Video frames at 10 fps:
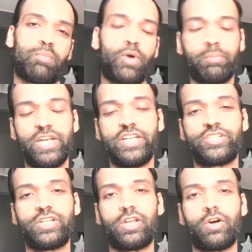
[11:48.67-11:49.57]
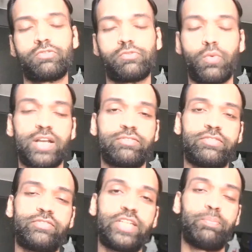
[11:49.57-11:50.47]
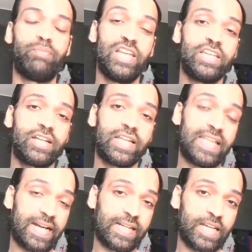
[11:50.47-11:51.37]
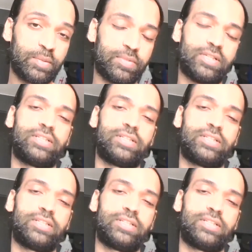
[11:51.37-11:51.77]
population of 150 million at that time,